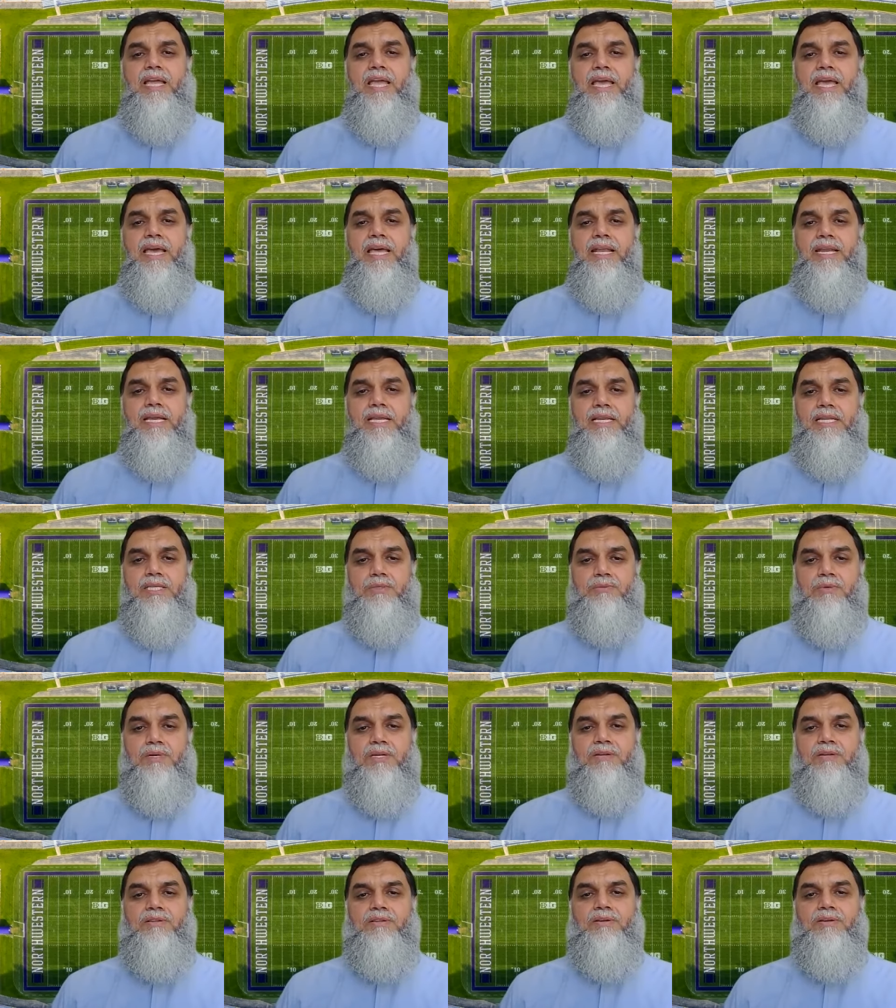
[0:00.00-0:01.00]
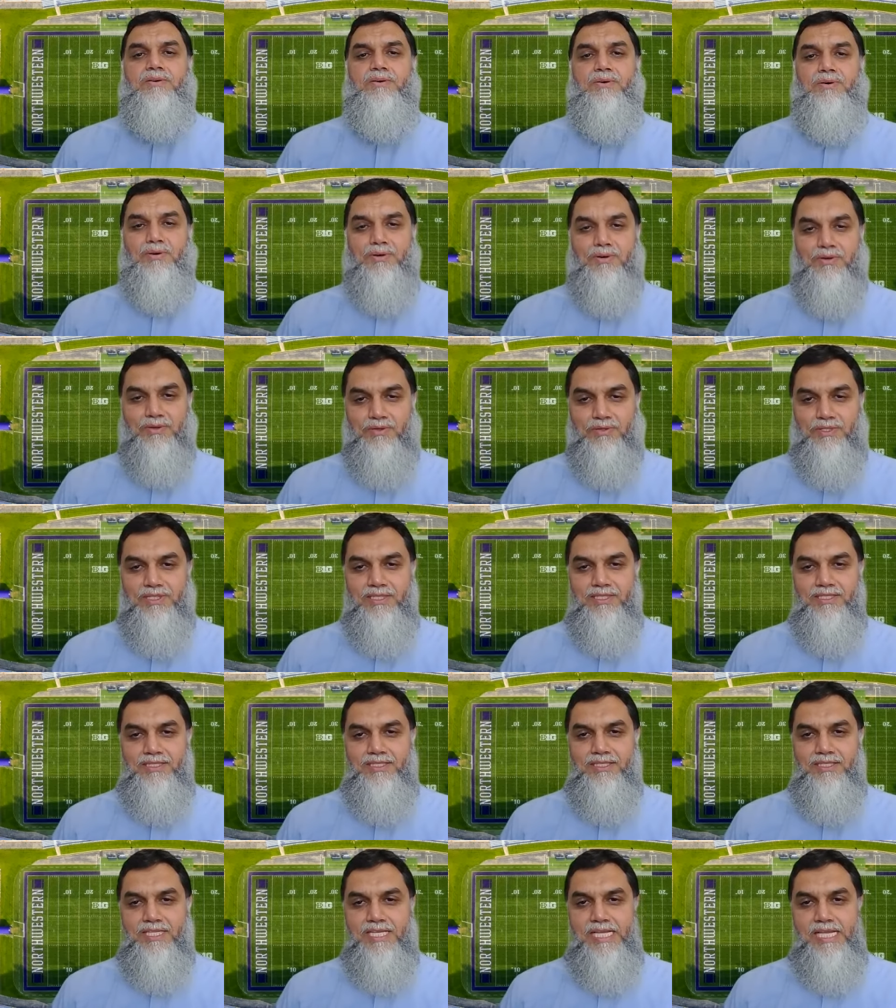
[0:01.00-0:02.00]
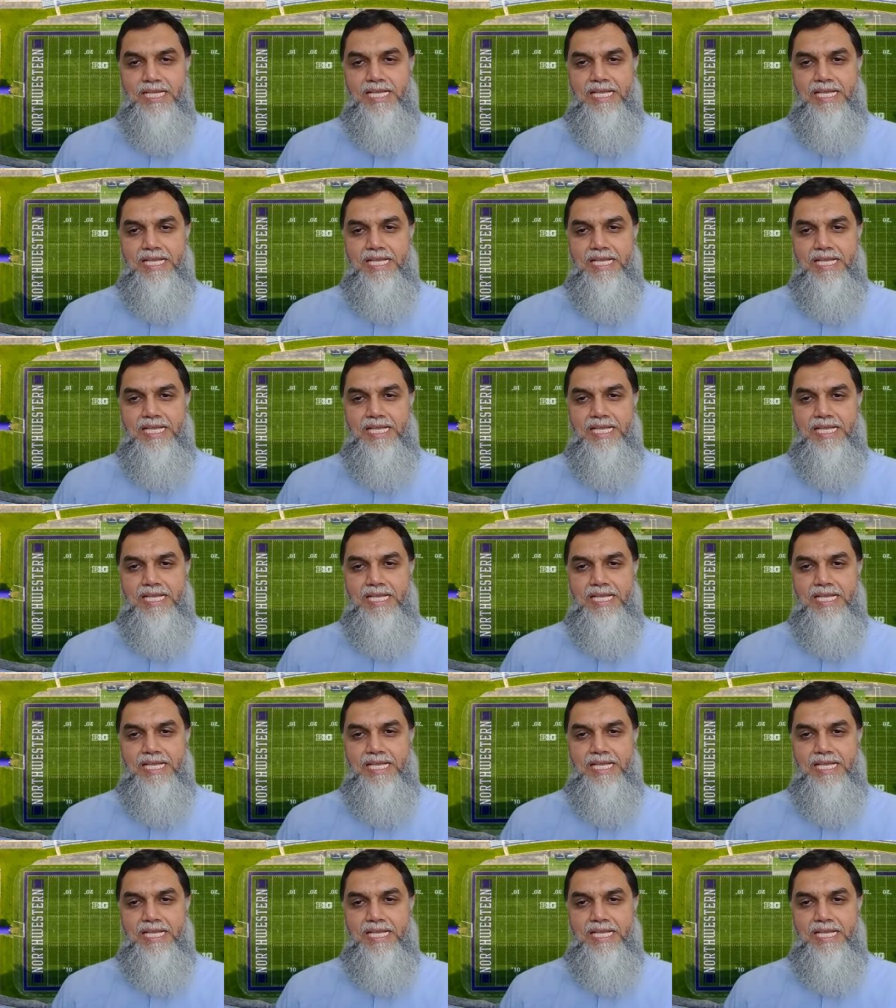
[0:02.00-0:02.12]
and it is one of the core courses,